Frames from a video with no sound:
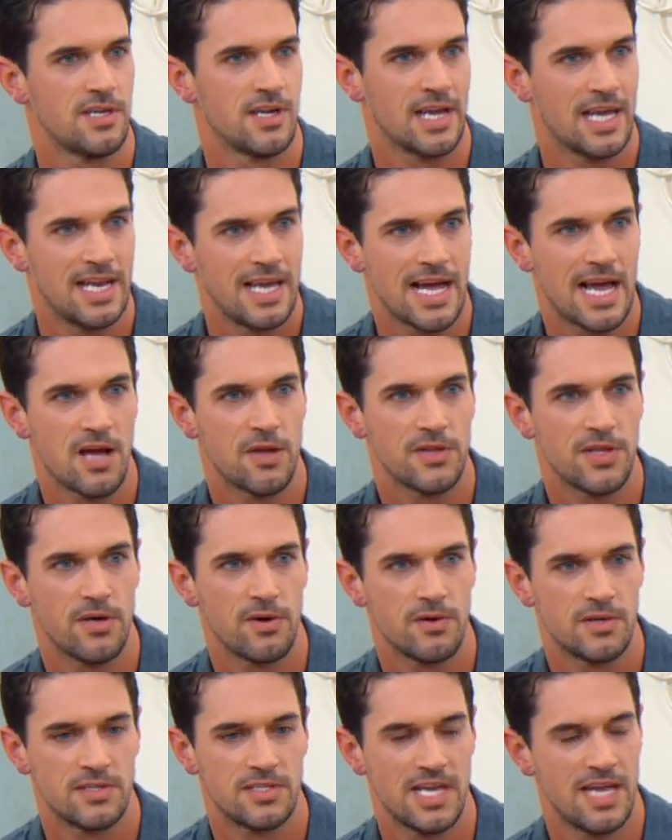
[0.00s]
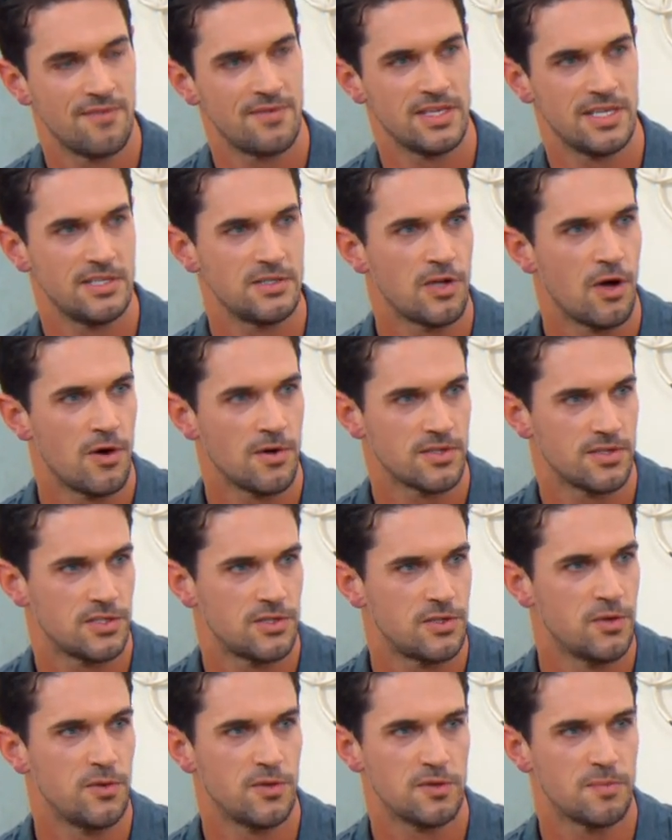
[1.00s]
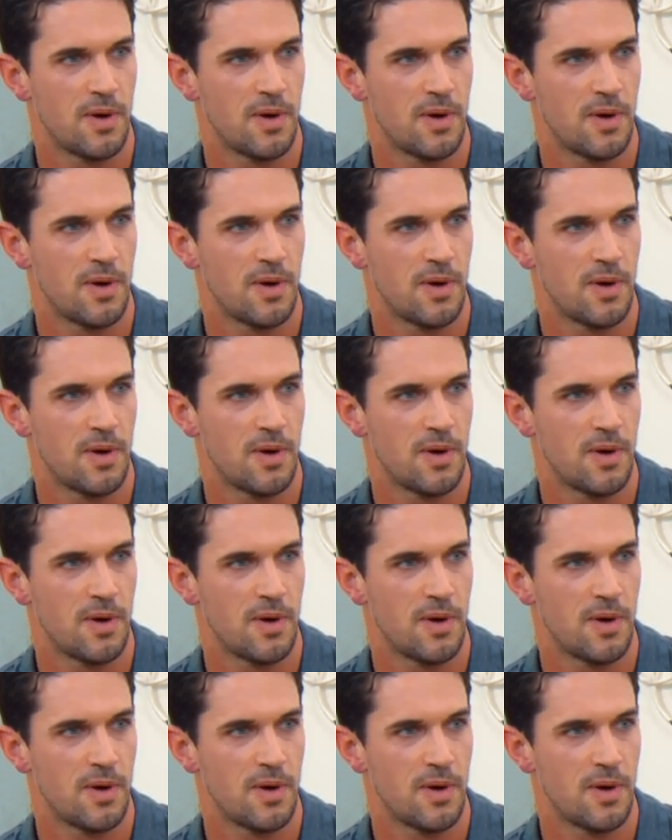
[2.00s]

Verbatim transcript: on getting out there and saving these dogs as soon as